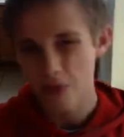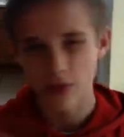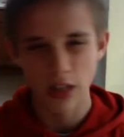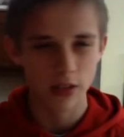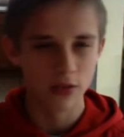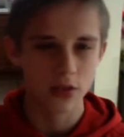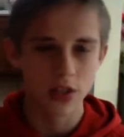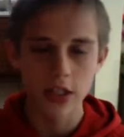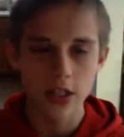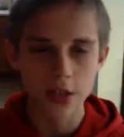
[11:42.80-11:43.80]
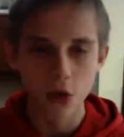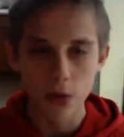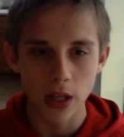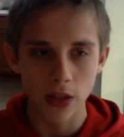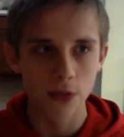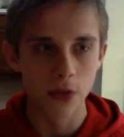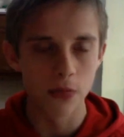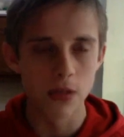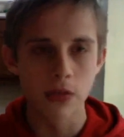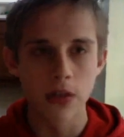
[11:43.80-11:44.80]
like cheesy romance
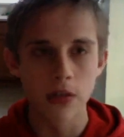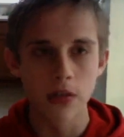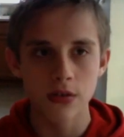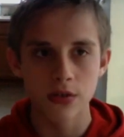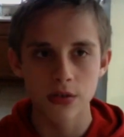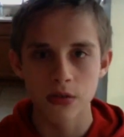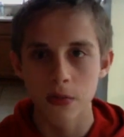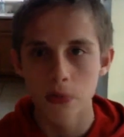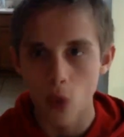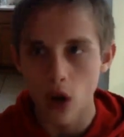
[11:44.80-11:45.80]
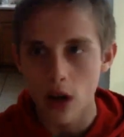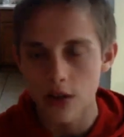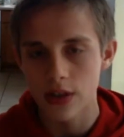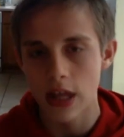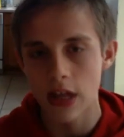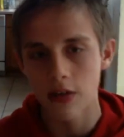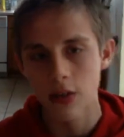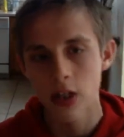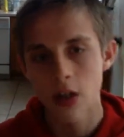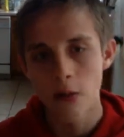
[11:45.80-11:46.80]
films. These are the ones that
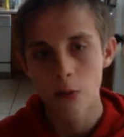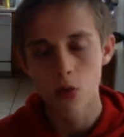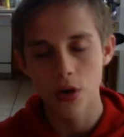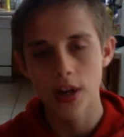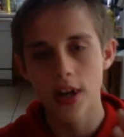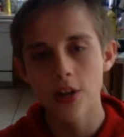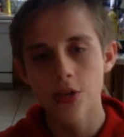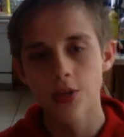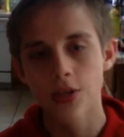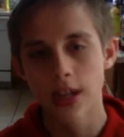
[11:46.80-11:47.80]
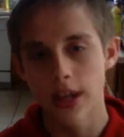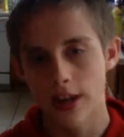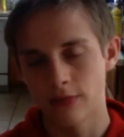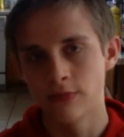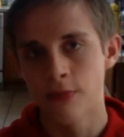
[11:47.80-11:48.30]
are more interesting,